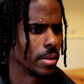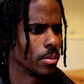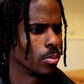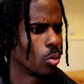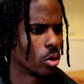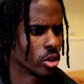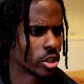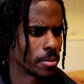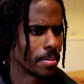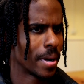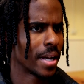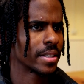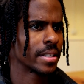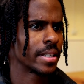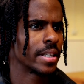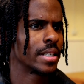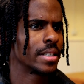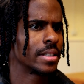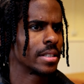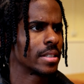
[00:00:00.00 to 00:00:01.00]
what
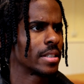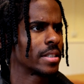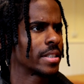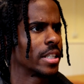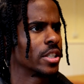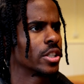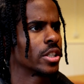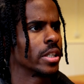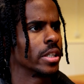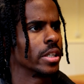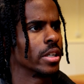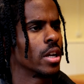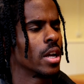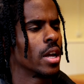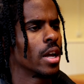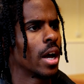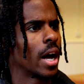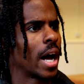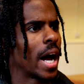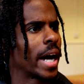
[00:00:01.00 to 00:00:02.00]
Tabata is essentially
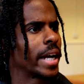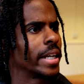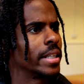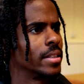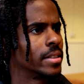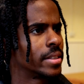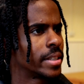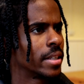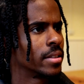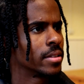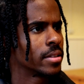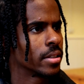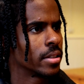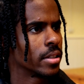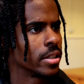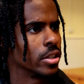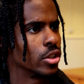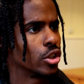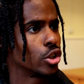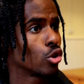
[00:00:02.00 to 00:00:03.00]

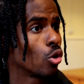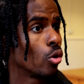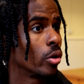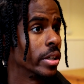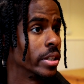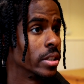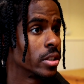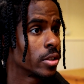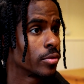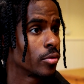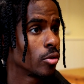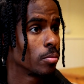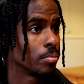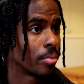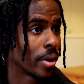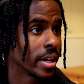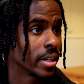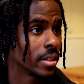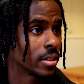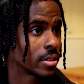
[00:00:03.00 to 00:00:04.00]
high-intensity, short interval
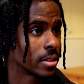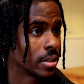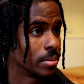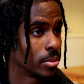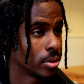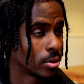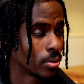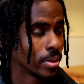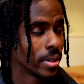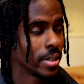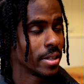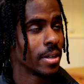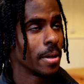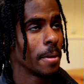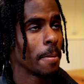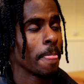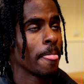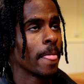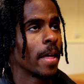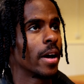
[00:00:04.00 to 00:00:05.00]
breaks in between,
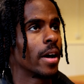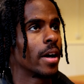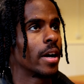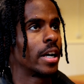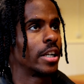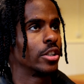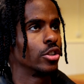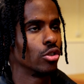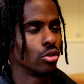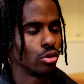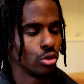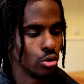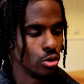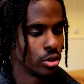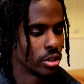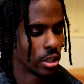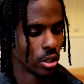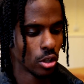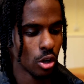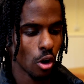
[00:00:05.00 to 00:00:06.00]
and you're
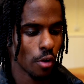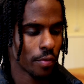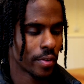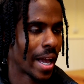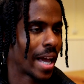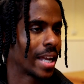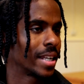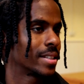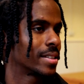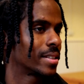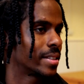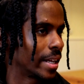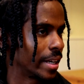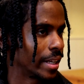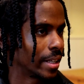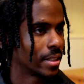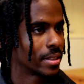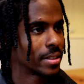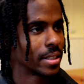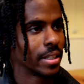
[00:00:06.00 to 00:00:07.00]
using a lot of
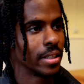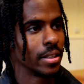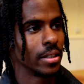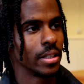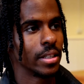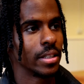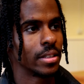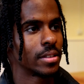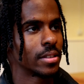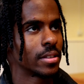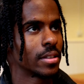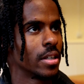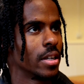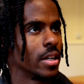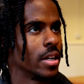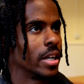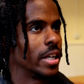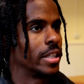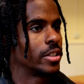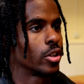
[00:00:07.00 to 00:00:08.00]
calisthenics, and it's
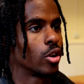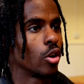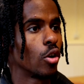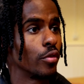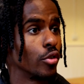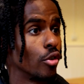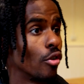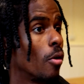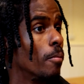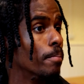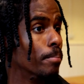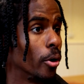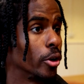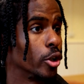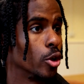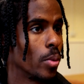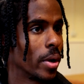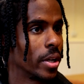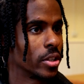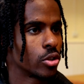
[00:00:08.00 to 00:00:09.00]
a lot of your own
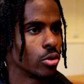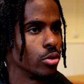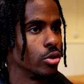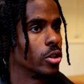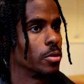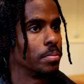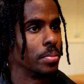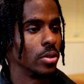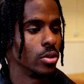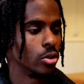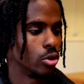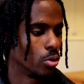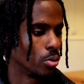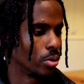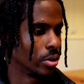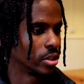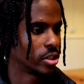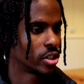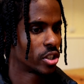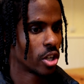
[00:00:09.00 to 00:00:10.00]
body weight. So you could be
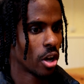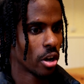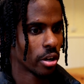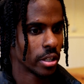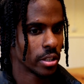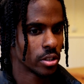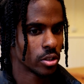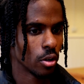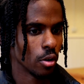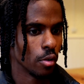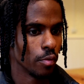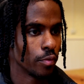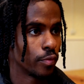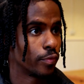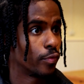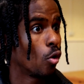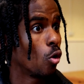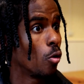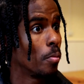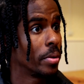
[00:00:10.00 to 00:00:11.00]
doing circuits of
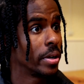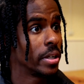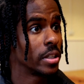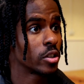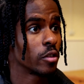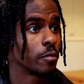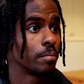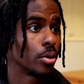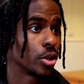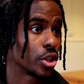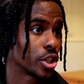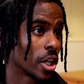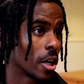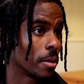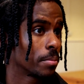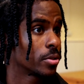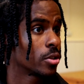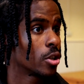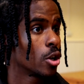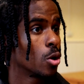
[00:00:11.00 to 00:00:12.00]
4 minutes of
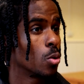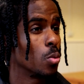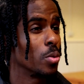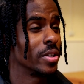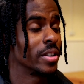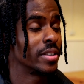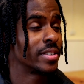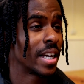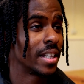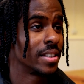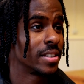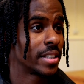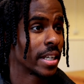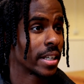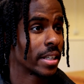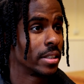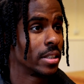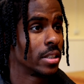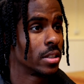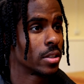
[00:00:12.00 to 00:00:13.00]
push-ups with a
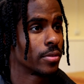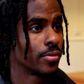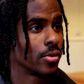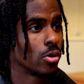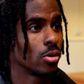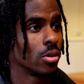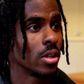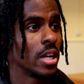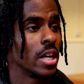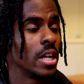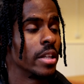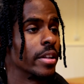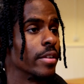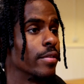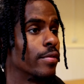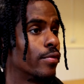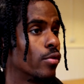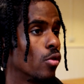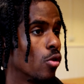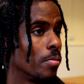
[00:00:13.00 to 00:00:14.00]
10-second interval,
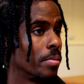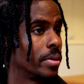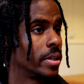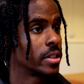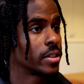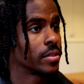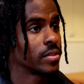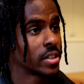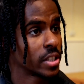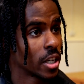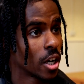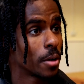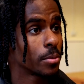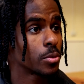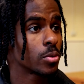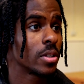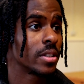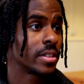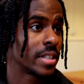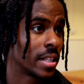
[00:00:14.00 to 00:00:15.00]
then 4 minutes of
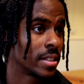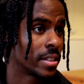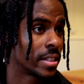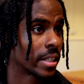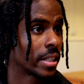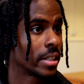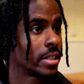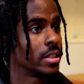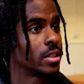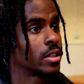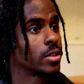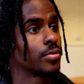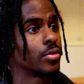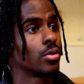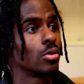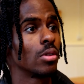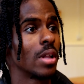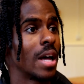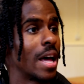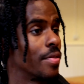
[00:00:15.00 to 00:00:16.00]
sit-ups with a 10-second
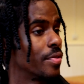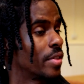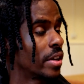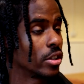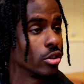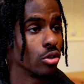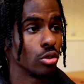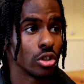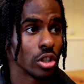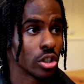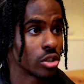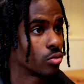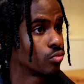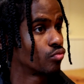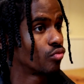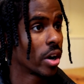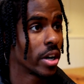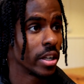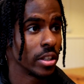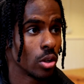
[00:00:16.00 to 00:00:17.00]
interval, and then you're just
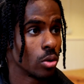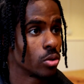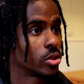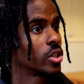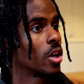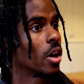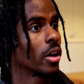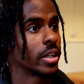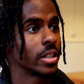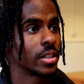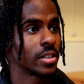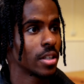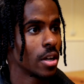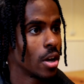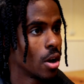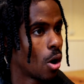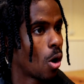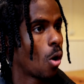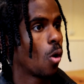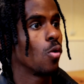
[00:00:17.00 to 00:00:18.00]
running those circuits
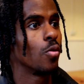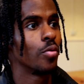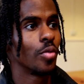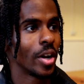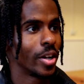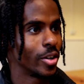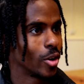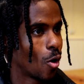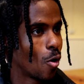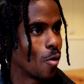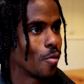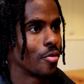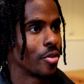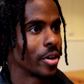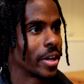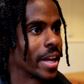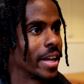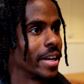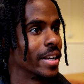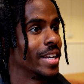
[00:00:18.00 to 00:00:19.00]
over and over
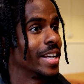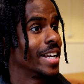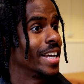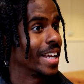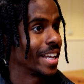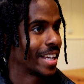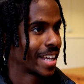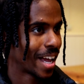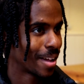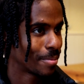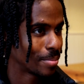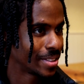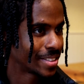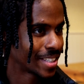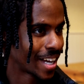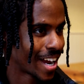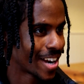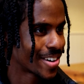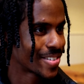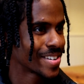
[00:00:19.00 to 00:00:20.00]
again. It can be
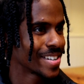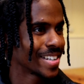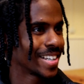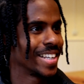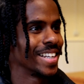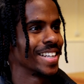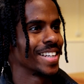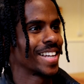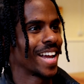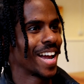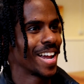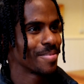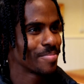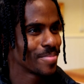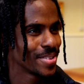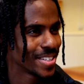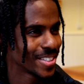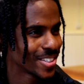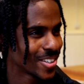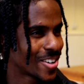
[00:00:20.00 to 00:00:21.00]
tiring and it can
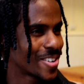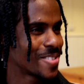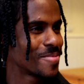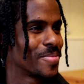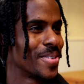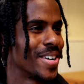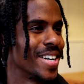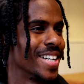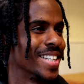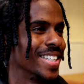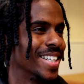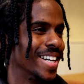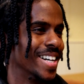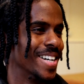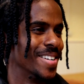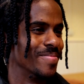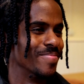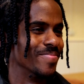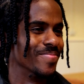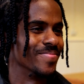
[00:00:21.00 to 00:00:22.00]
be a lot,
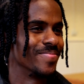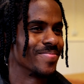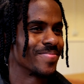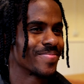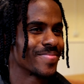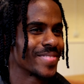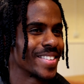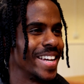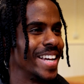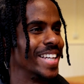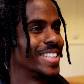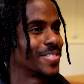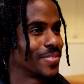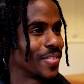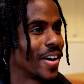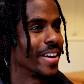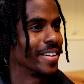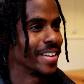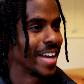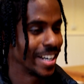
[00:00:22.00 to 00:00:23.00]
but it's
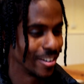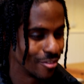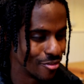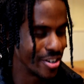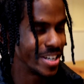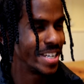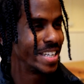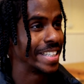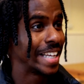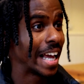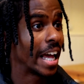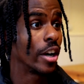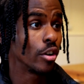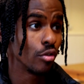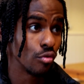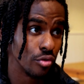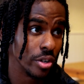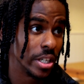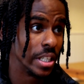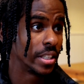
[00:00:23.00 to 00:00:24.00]
fun and it
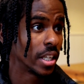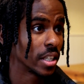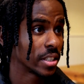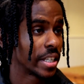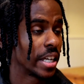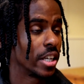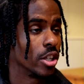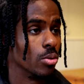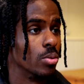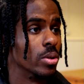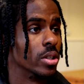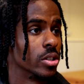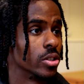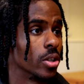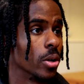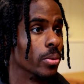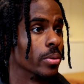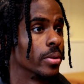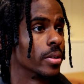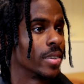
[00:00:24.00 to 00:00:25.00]
really does get you in the
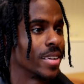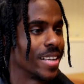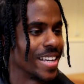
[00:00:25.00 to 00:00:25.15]
zone.